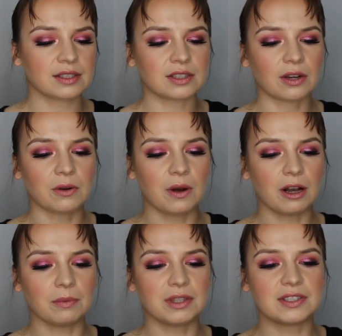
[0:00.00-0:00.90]

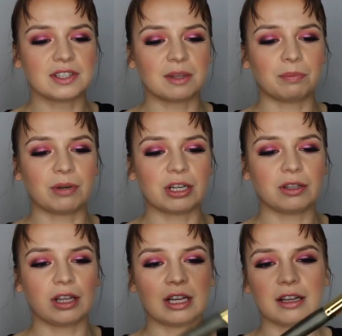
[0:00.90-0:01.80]
So this is the
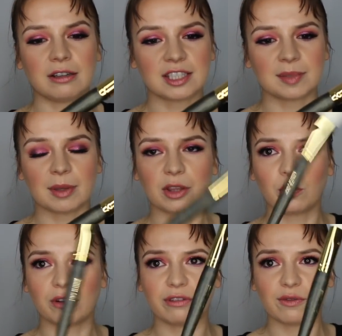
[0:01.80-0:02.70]
Smith
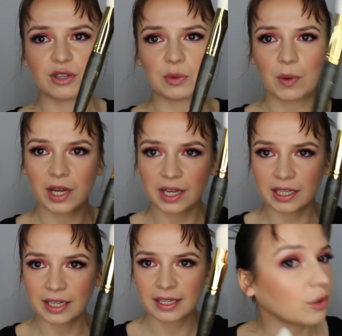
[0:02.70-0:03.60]

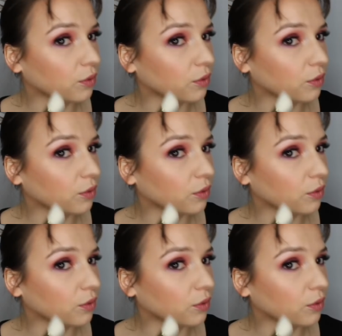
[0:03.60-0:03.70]
151.